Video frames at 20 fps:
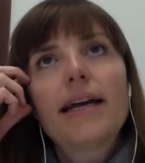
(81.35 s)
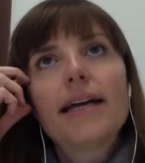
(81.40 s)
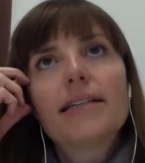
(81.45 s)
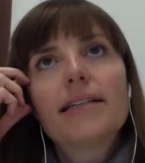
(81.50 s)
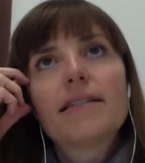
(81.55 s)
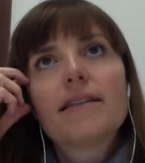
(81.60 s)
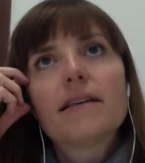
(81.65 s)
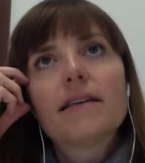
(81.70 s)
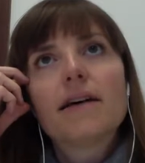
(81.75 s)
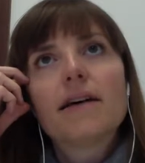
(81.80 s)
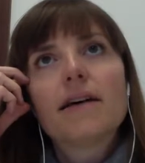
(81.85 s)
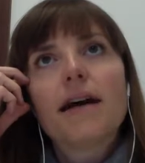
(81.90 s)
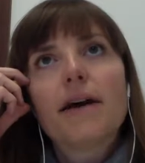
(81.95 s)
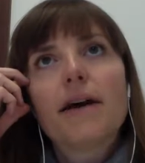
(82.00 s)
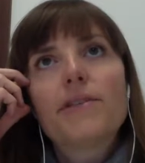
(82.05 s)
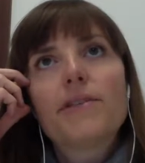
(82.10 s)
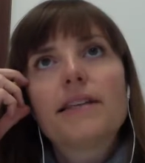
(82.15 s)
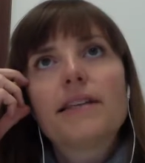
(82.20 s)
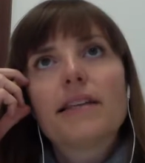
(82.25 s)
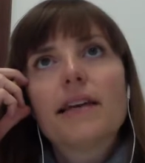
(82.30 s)
guess I
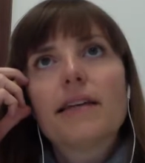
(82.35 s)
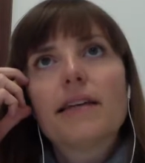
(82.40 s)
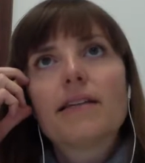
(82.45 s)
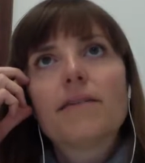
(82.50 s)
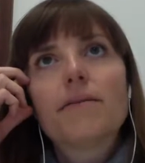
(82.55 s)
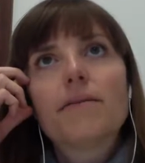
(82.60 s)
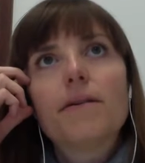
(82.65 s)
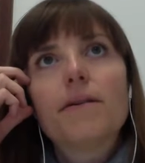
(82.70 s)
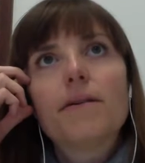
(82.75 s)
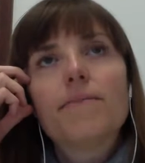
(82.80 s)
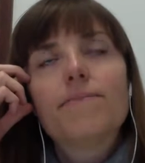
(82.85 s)
would say, like,